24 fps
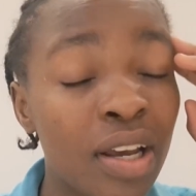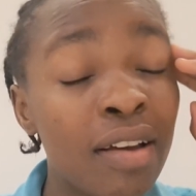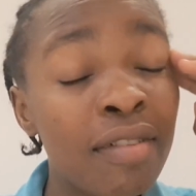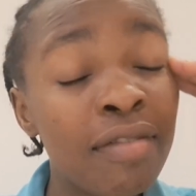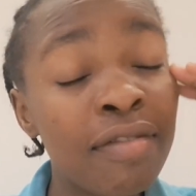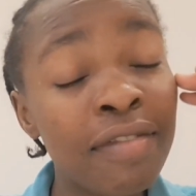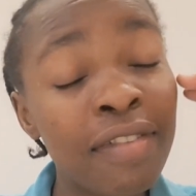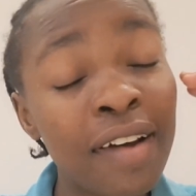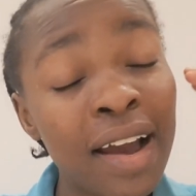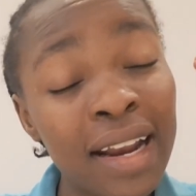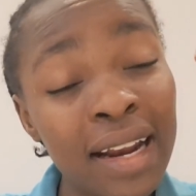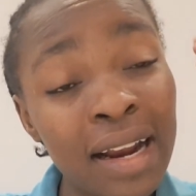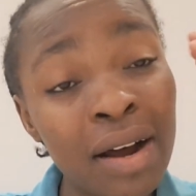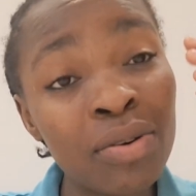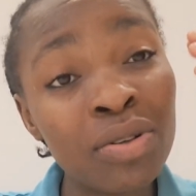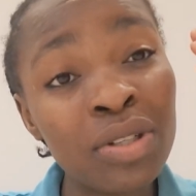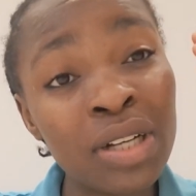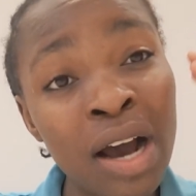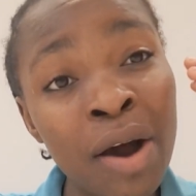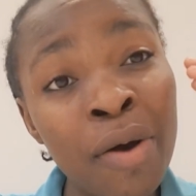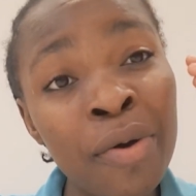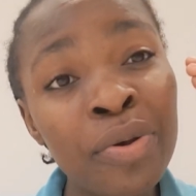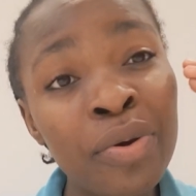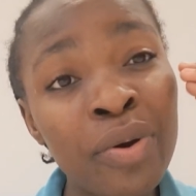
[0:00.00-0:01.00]
find
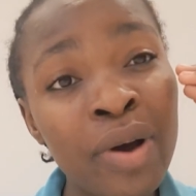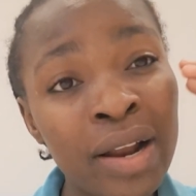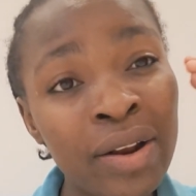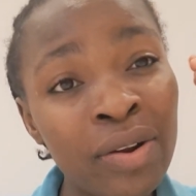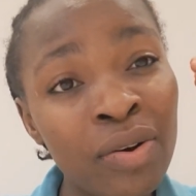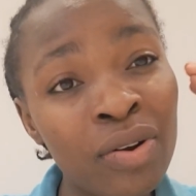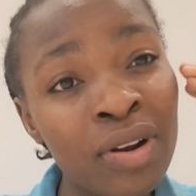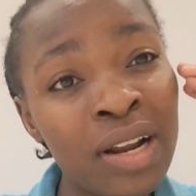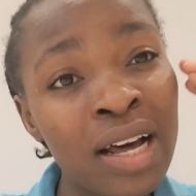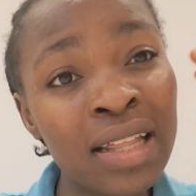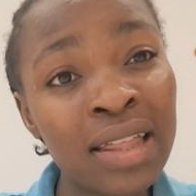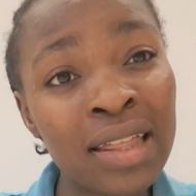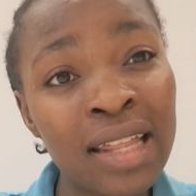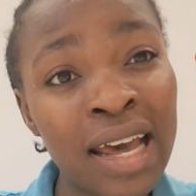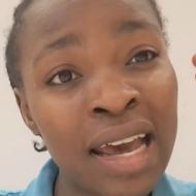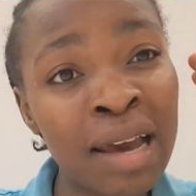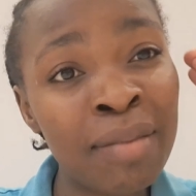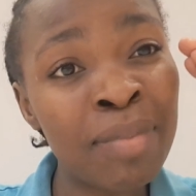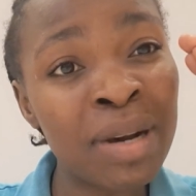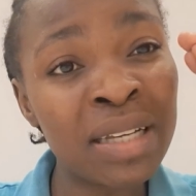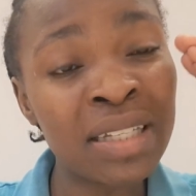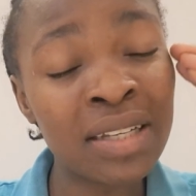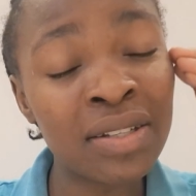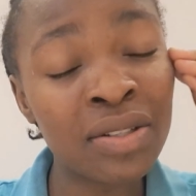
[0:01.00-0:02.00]
out how you can contact the
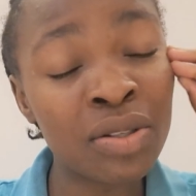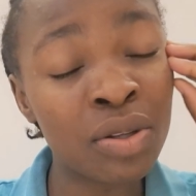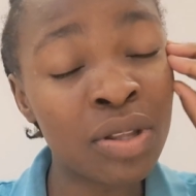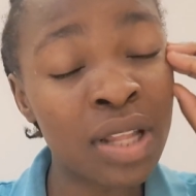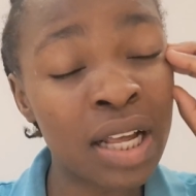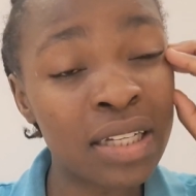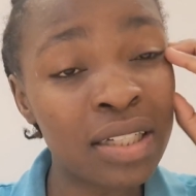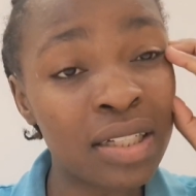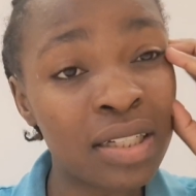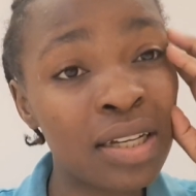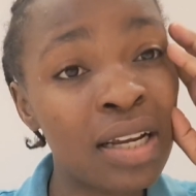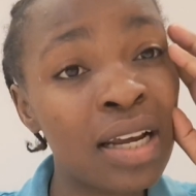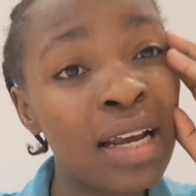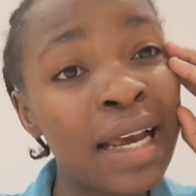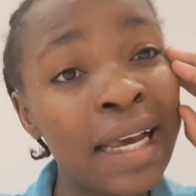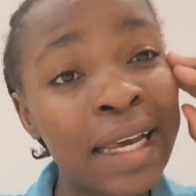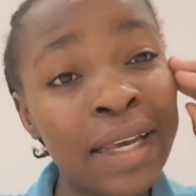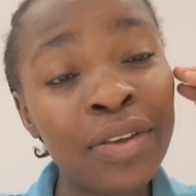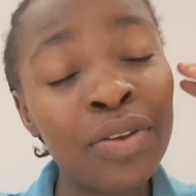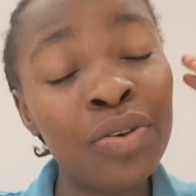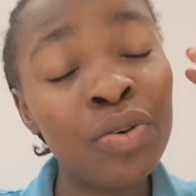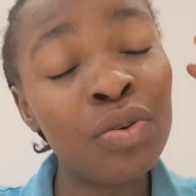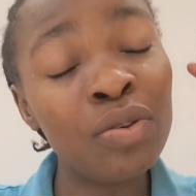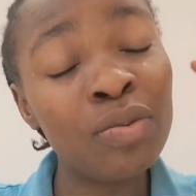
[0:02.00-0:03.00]
embassy so that
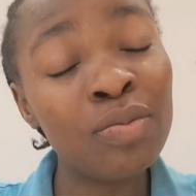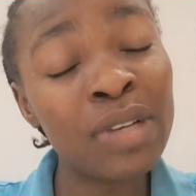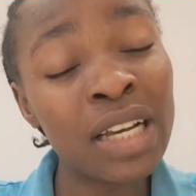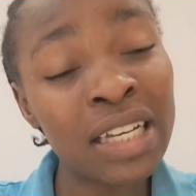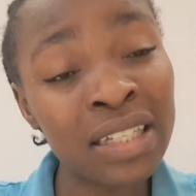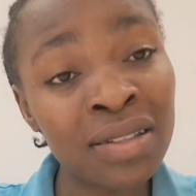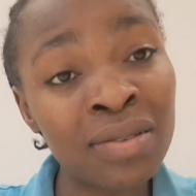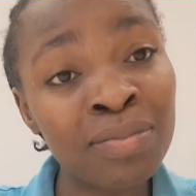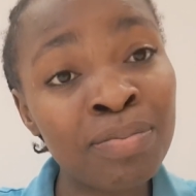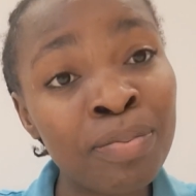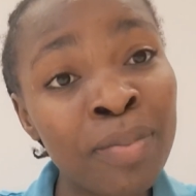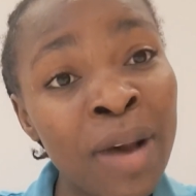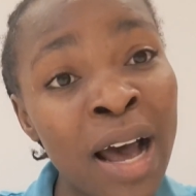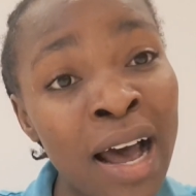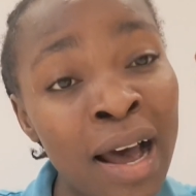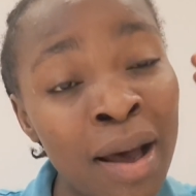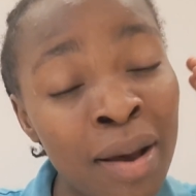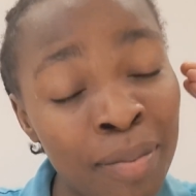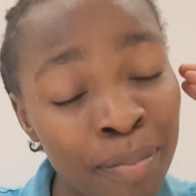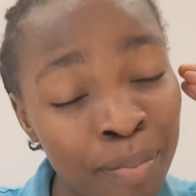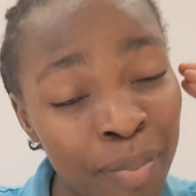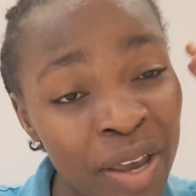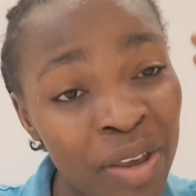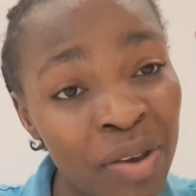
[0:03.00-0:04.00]
you just
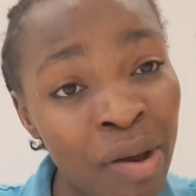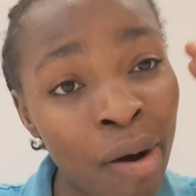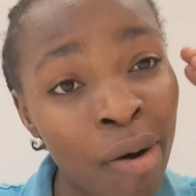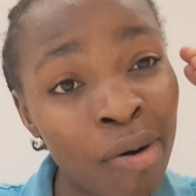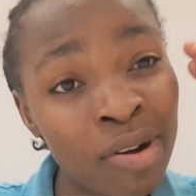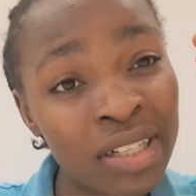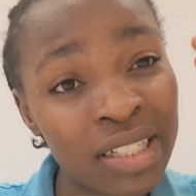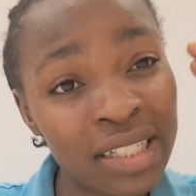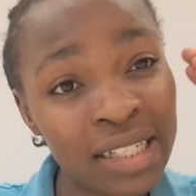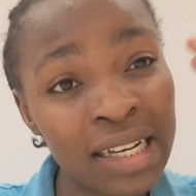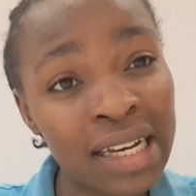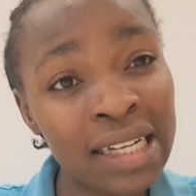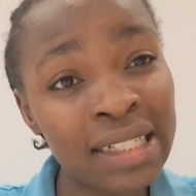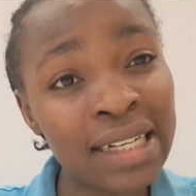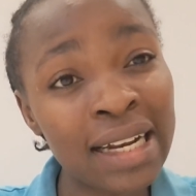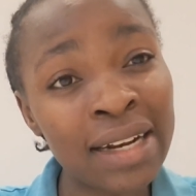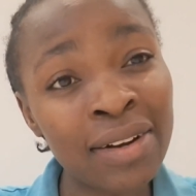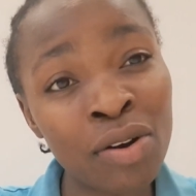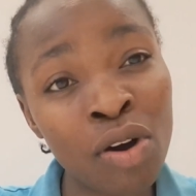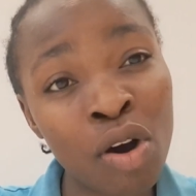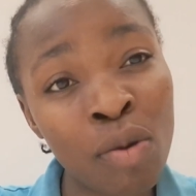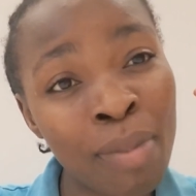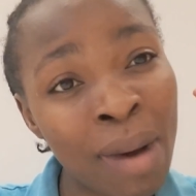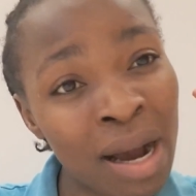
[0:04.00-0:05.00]
pay your own ticket
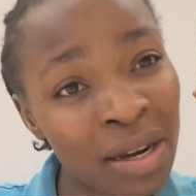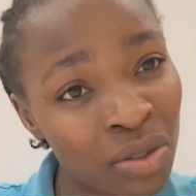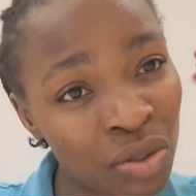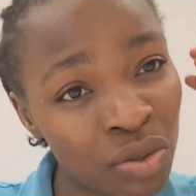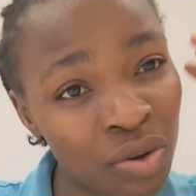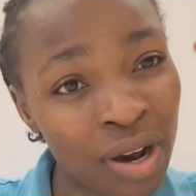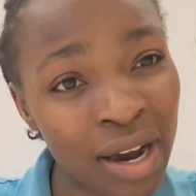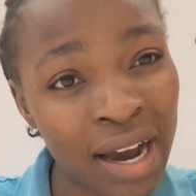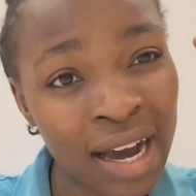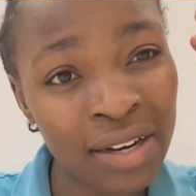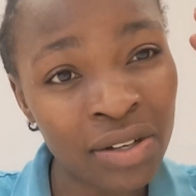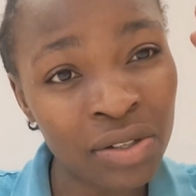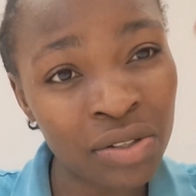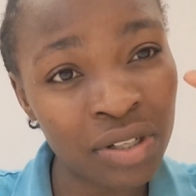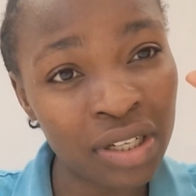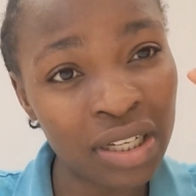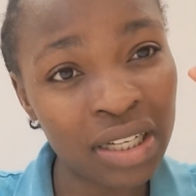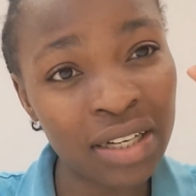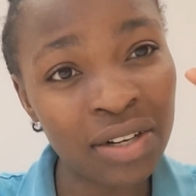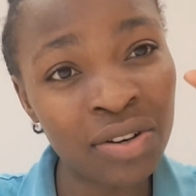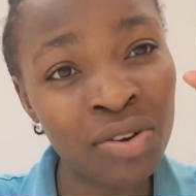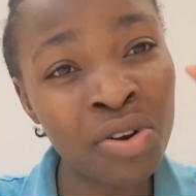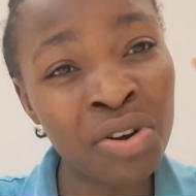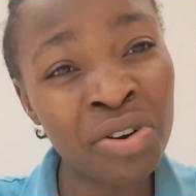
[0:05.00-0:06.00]
and go back to your country.
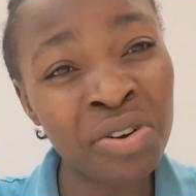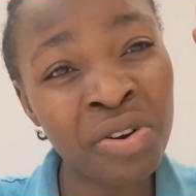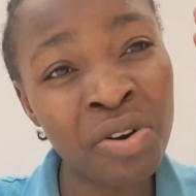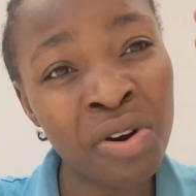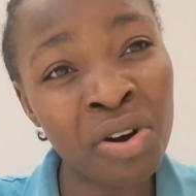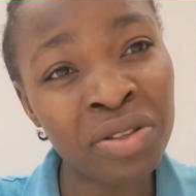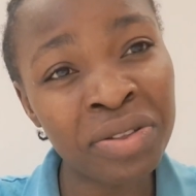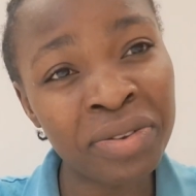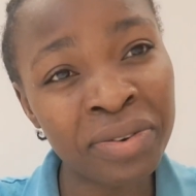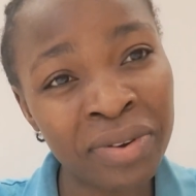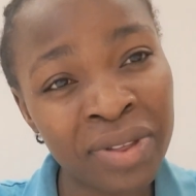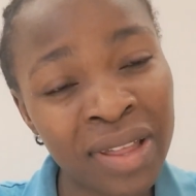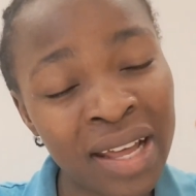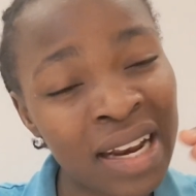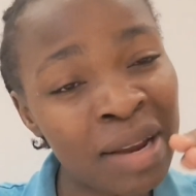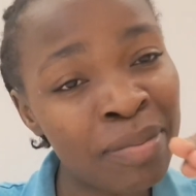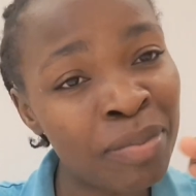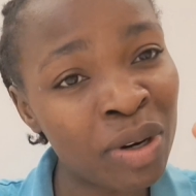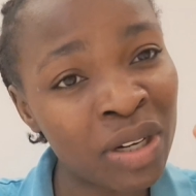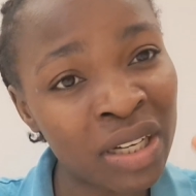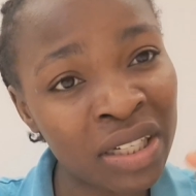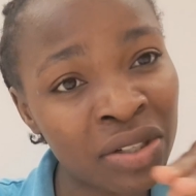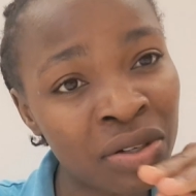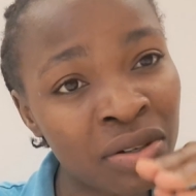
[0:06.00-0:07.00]
Don't go through the
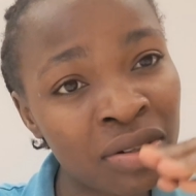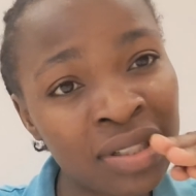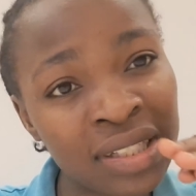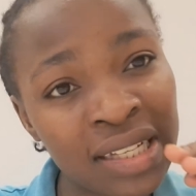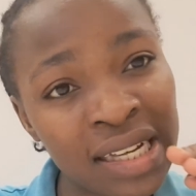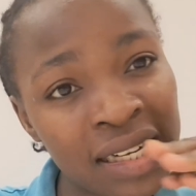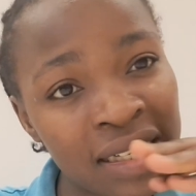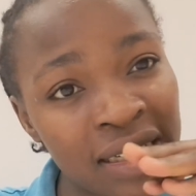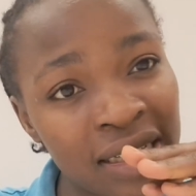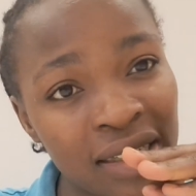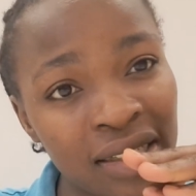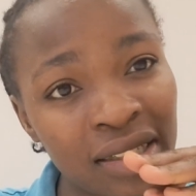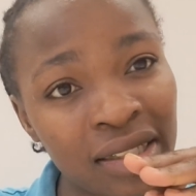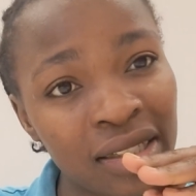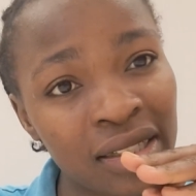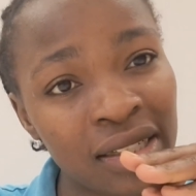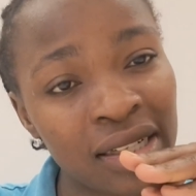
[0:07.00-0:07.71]
deportation center.